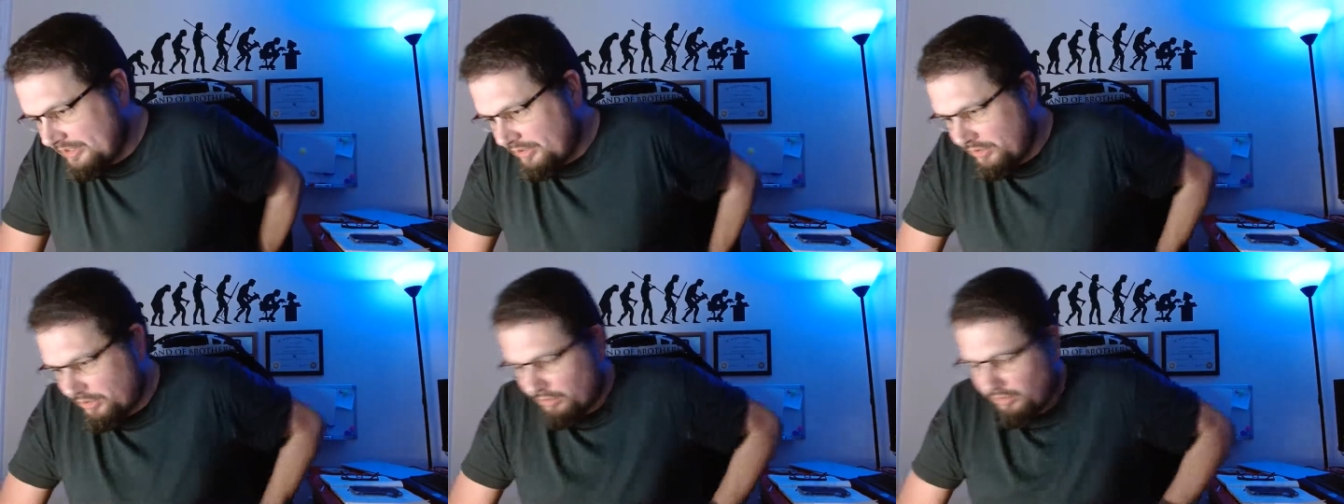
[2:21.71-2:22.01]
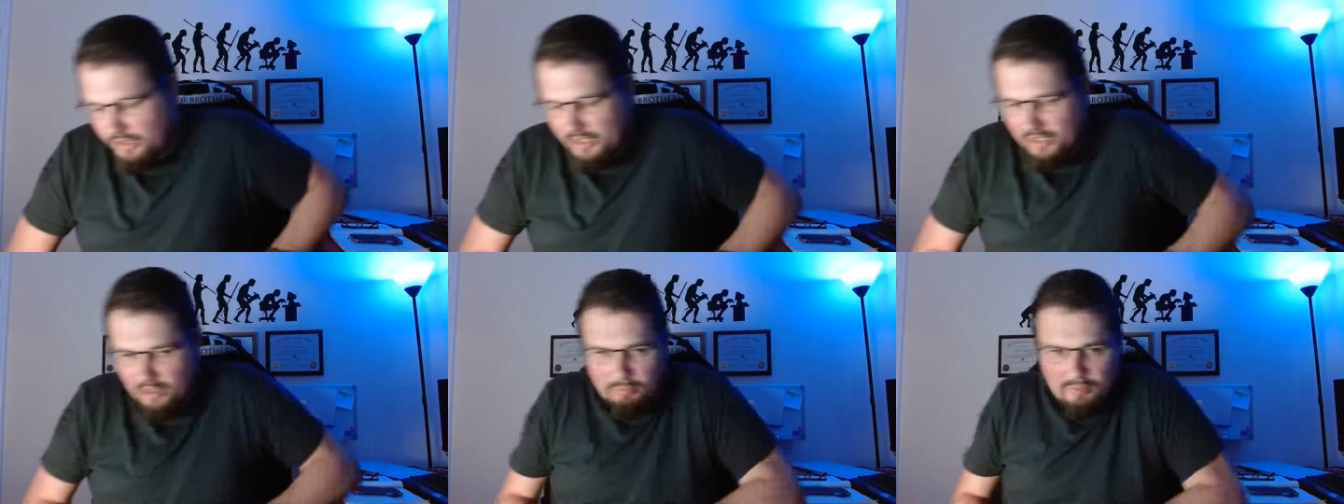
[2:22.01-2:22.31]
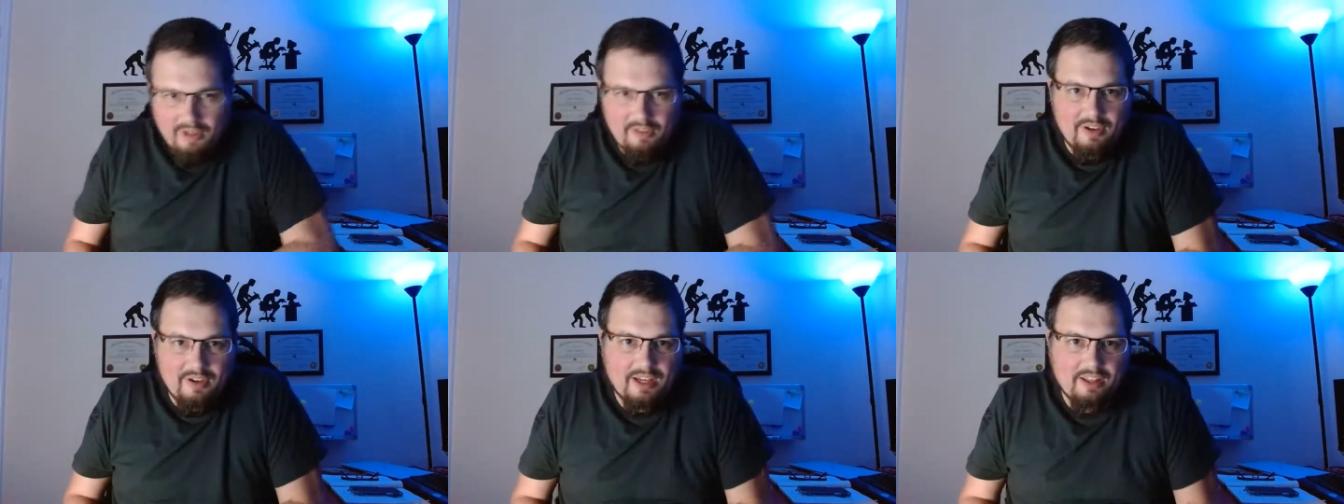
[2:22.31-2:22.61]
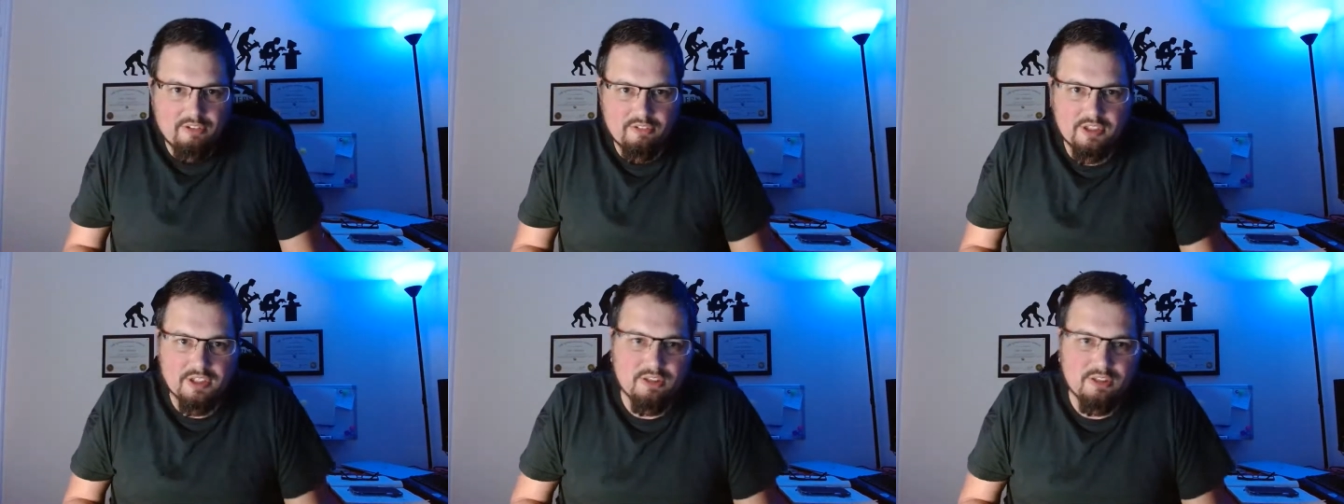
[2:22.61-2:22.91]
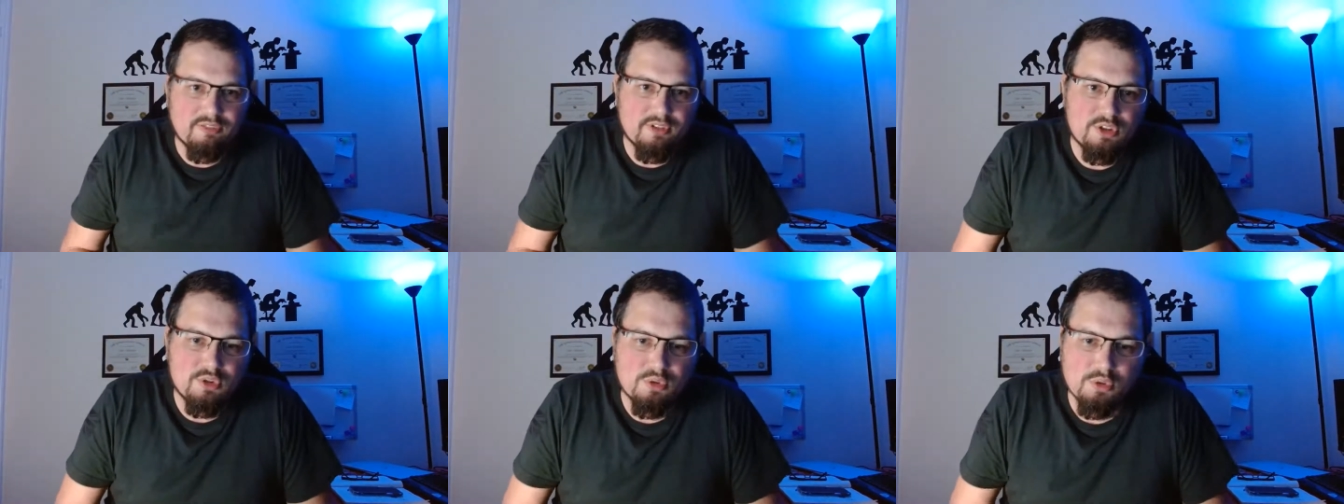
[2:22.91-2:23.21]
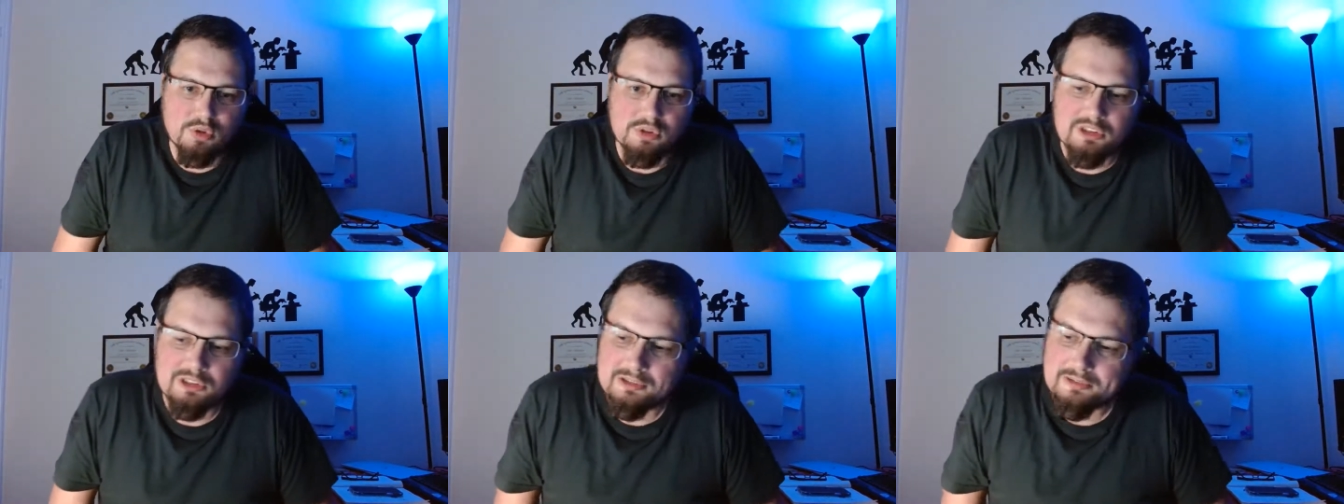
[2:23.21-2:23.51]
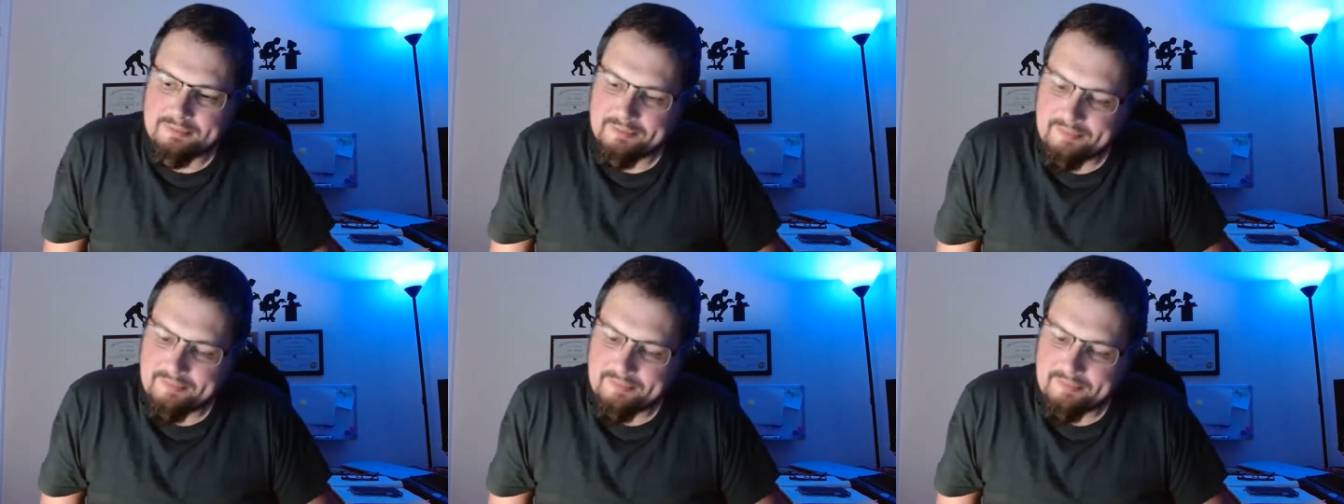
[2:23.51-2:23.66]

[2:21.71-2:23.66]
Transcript: who'll help out other individuals